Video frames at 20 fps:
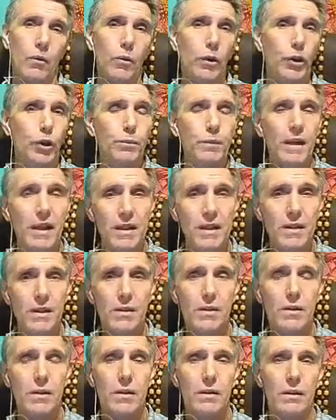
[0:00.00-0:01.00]
which
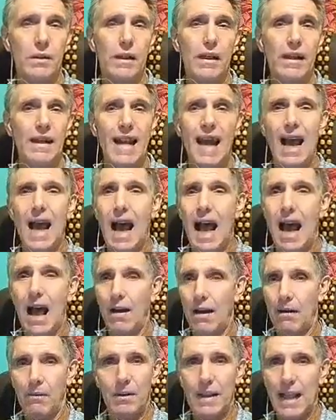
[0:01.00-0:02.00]
means
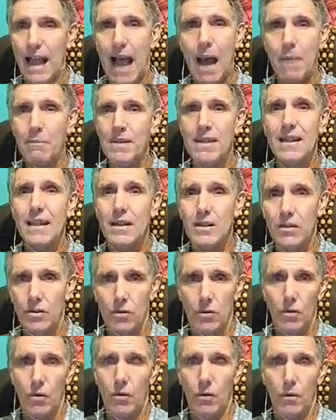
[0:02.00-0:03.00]
with
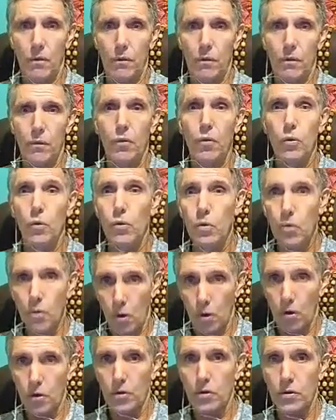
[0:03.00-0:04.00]
absence of
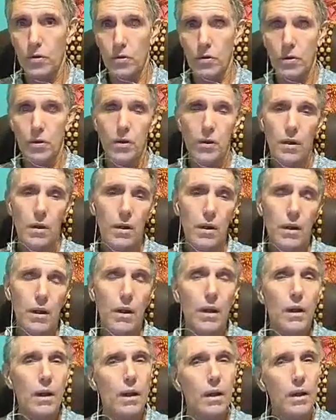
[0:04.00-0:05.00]
glucose,
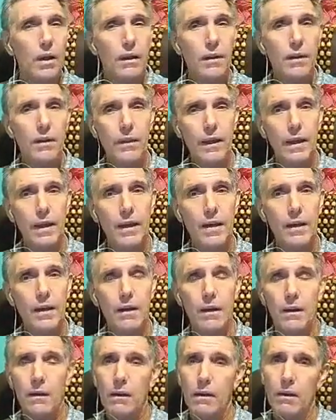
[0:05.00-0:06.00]

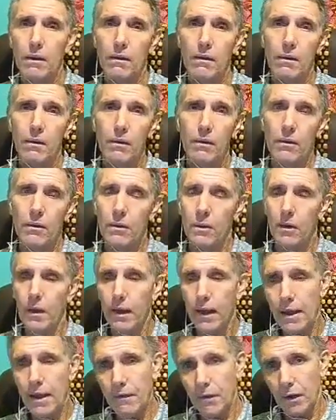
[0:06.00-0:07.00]
then the
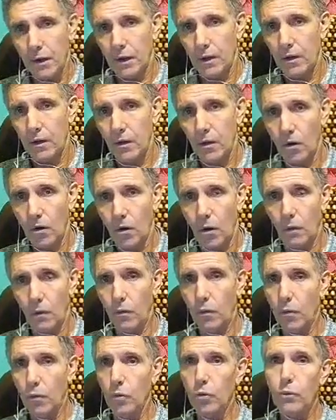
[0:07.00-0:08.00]
level
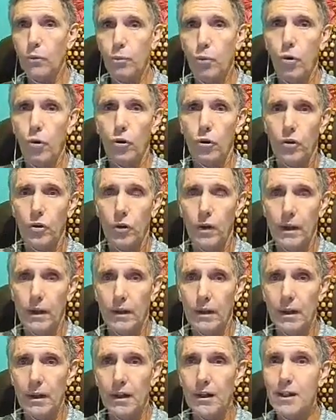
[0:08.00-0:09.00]
of glut
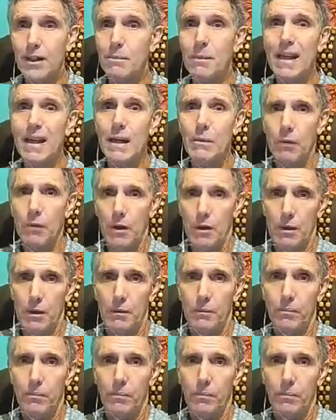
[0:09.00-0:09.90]
protein is minimal.